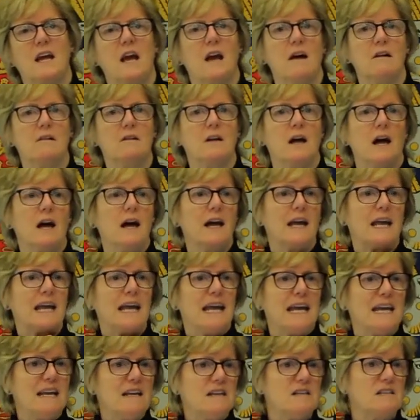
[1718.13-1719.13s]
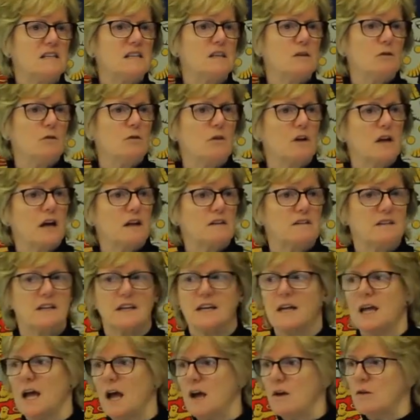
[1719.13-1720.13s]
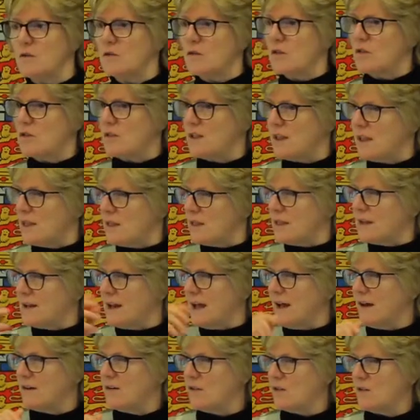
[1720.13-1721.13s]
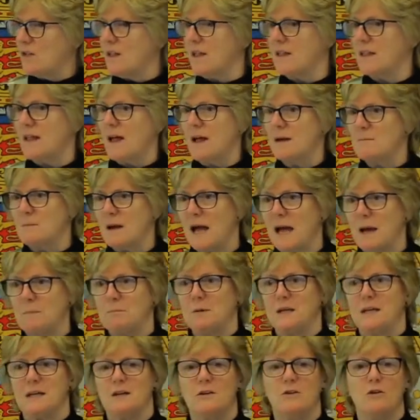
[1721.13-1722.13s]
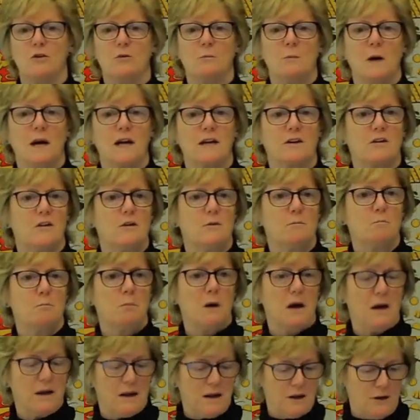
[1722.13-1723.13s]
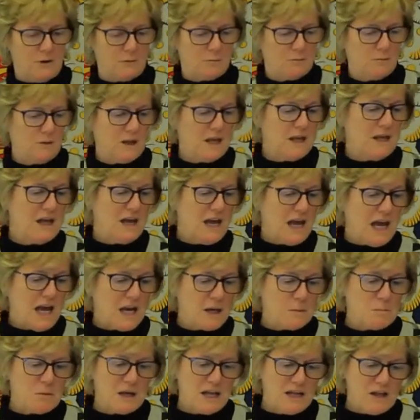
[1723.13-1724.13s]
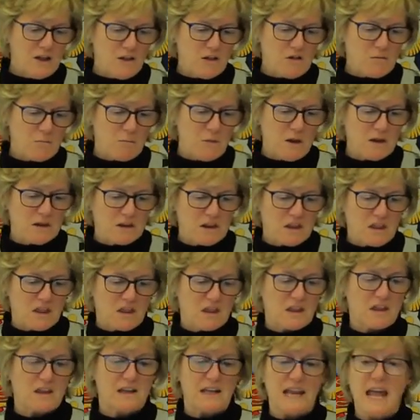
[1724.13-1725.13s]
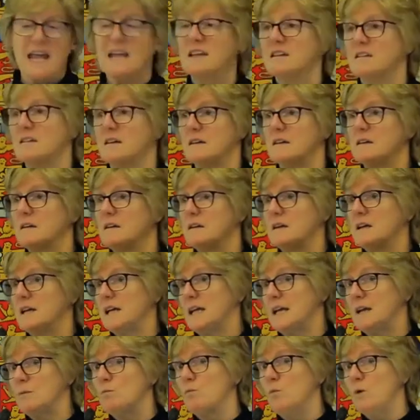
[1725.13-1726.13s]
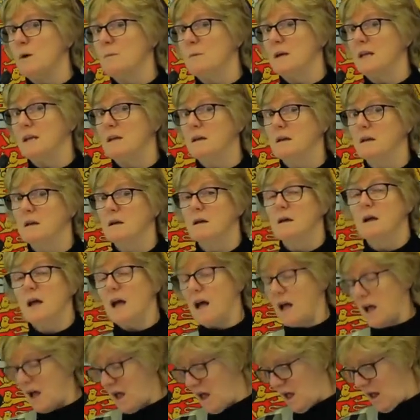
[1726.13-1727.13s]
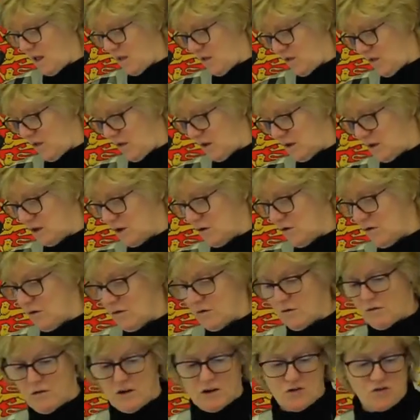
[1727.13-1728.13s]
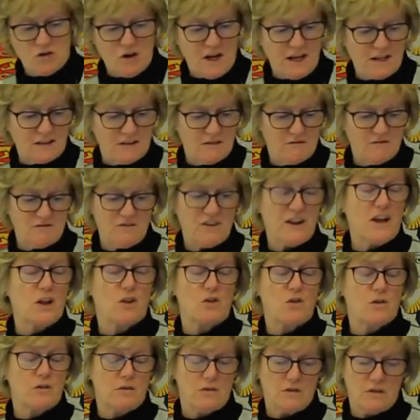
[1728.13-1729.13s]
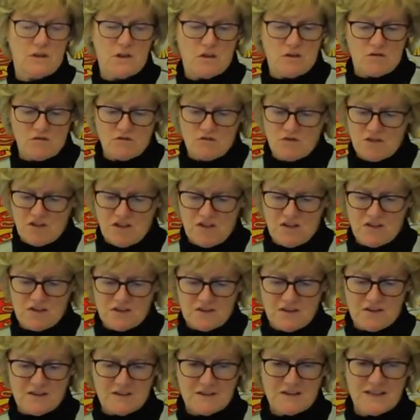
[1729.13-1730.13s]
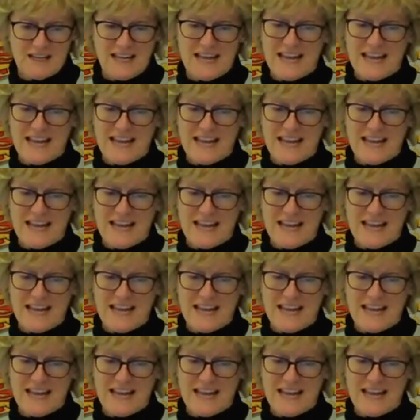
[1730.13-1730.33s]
coli, into your gut it goes, sits down and says, I'm happy in your microbiome, and appears months later in women as a urinary tract infection that's resistant.